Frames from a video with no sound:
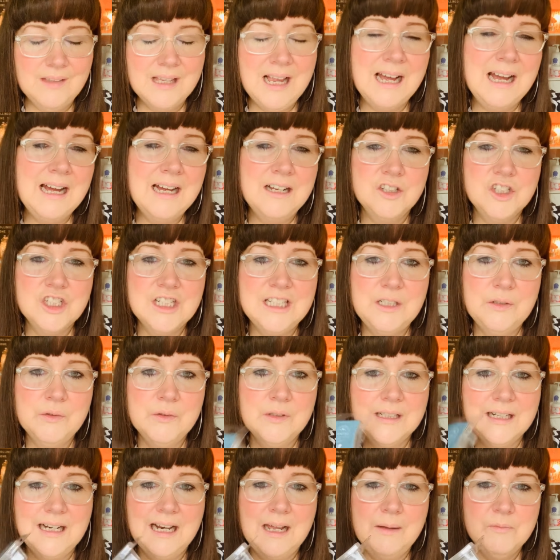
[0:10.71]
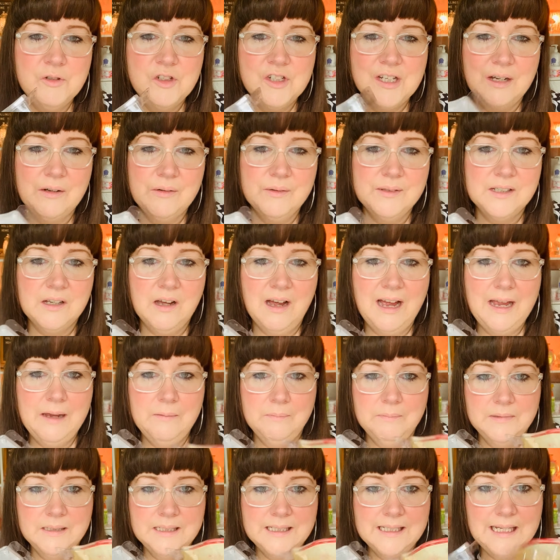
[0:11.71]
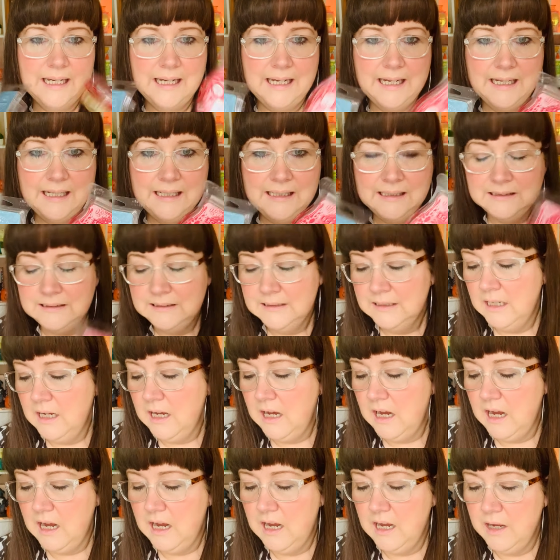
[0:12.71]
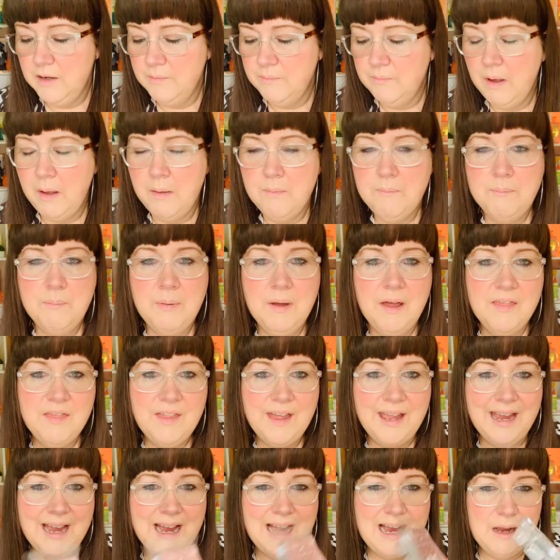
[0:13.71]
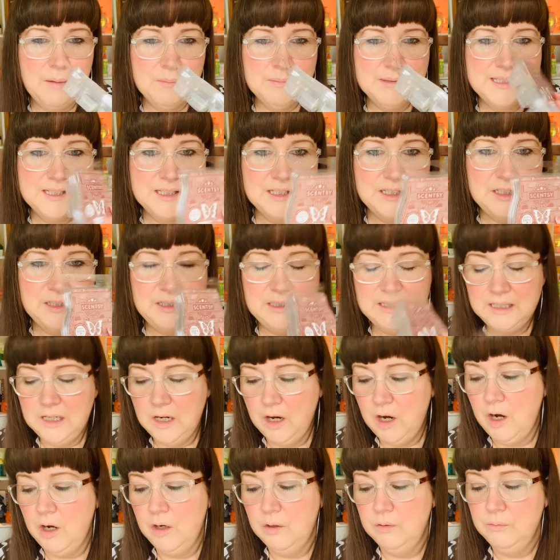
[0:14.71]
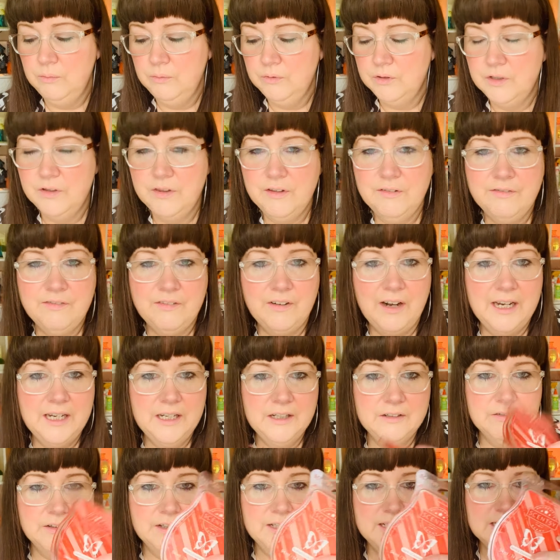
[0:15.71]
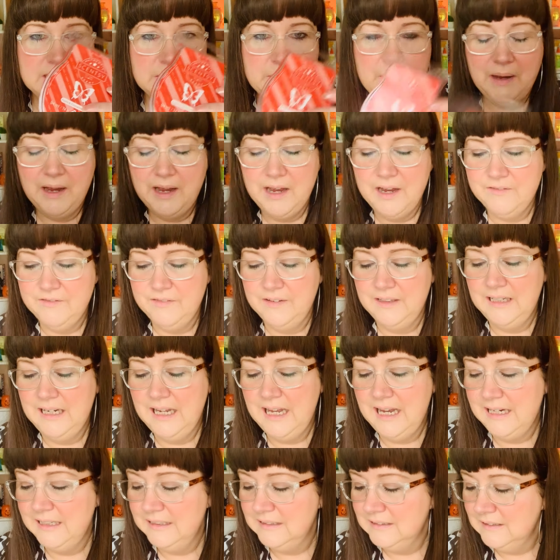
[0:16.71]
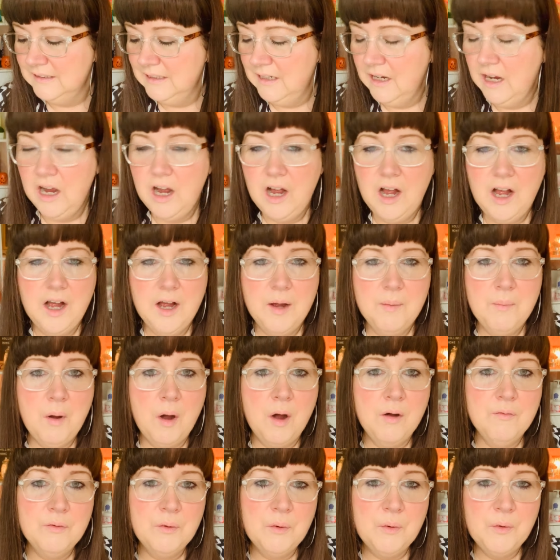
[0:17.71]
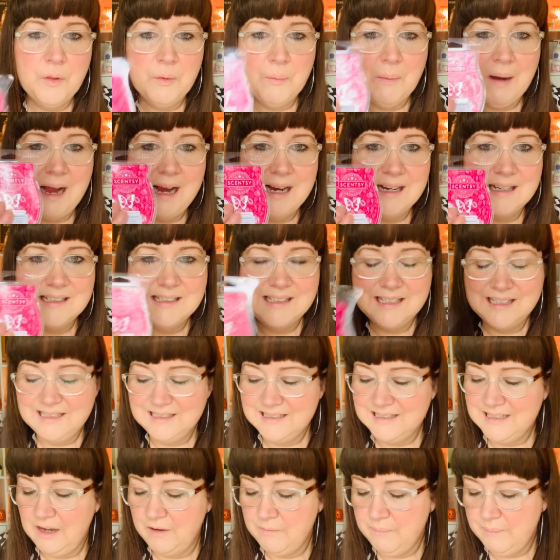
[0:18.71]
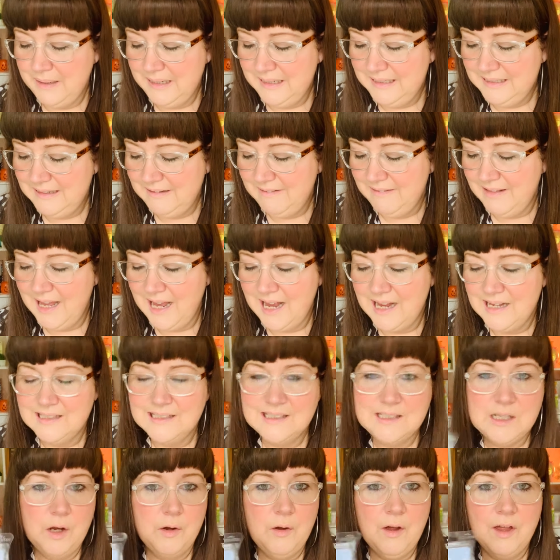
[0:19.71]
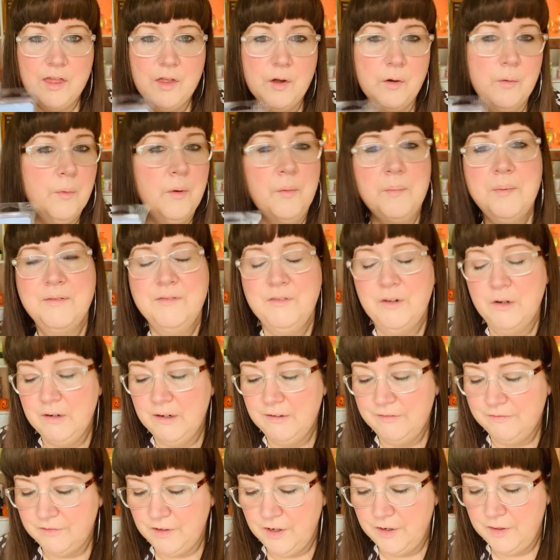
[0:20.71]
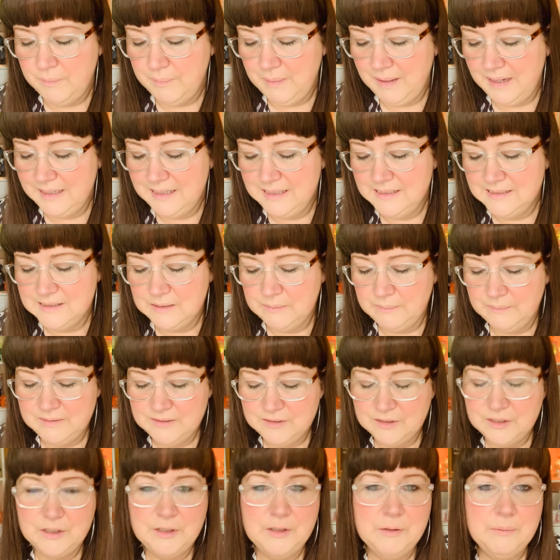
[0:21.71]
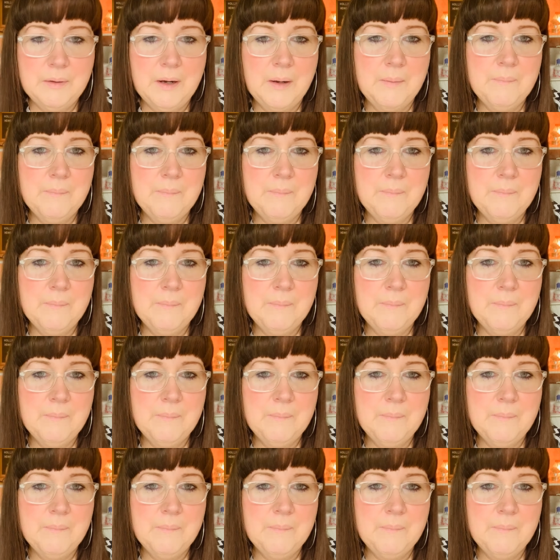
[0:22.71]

actually all the clamshells are empty, but they absolutely hold the fragrance perfectly of all the waxes that have been in there. So I thought, well, before I throw the packets onto